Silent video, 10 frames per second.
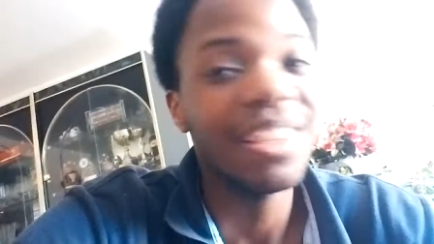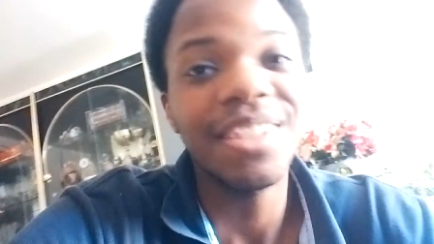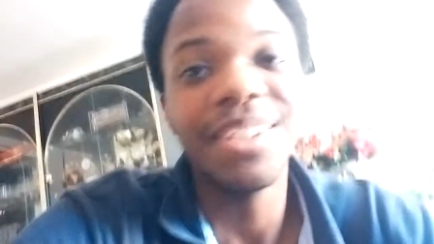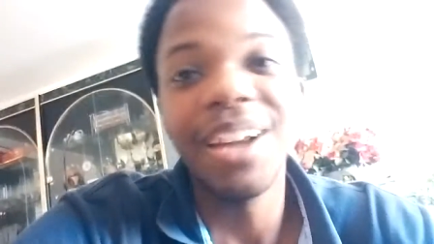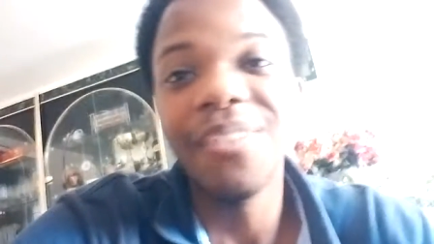
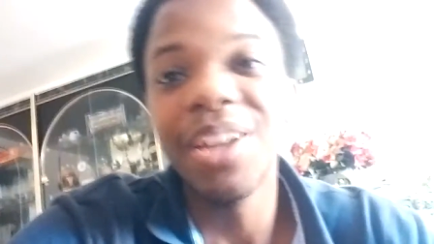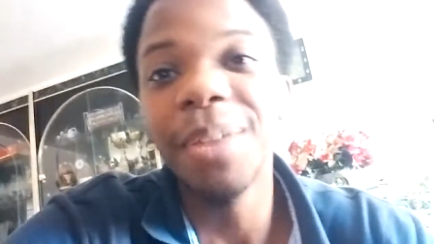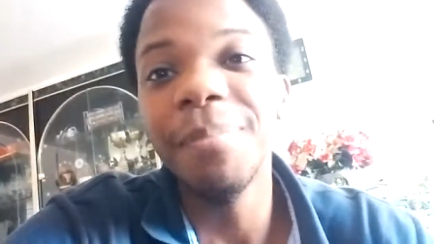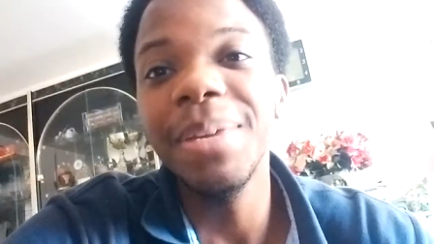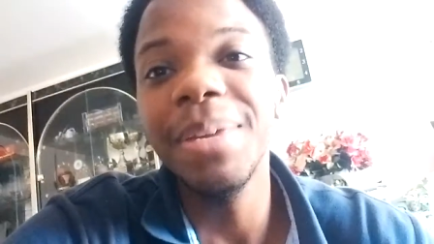so now I'm gonna
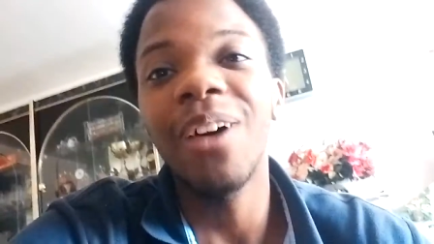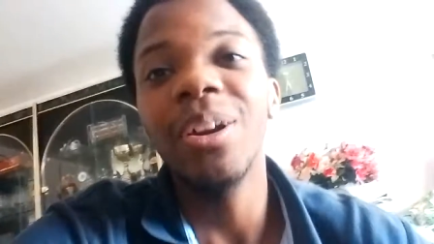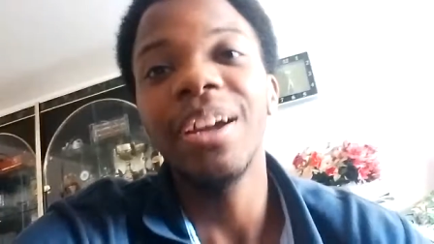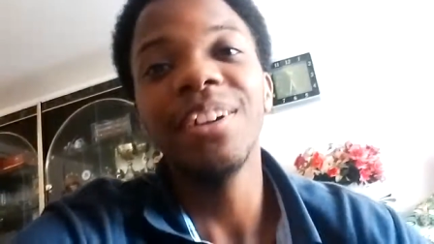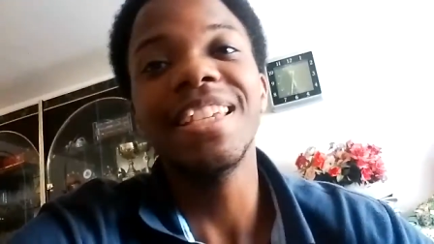be out
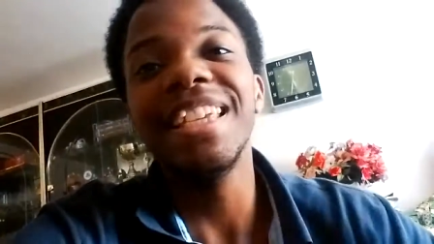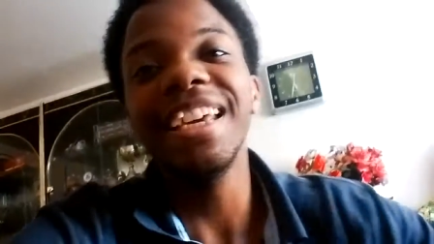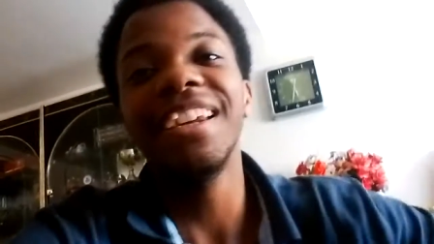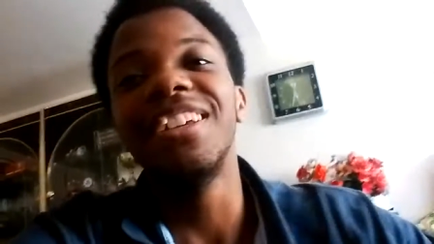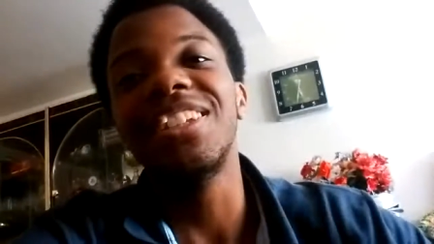here
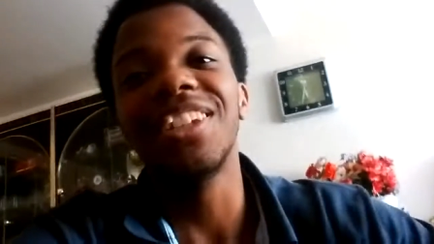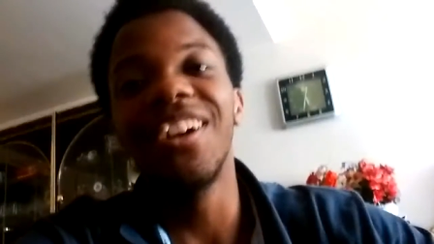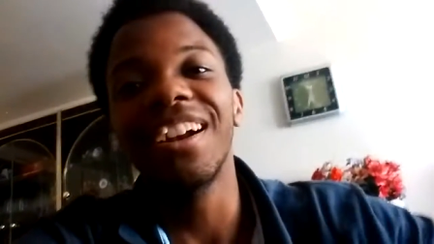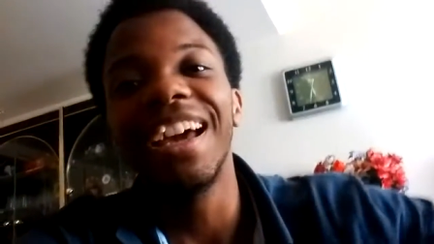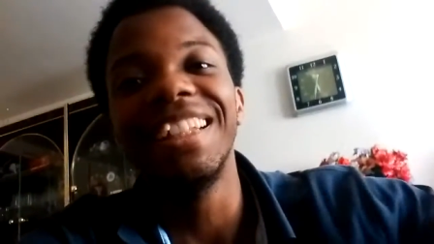singing the
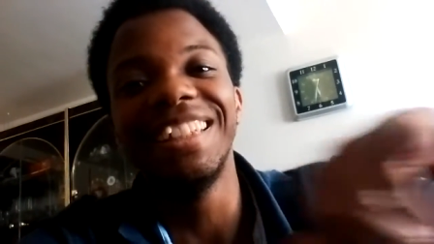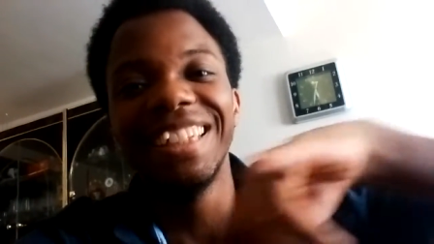song like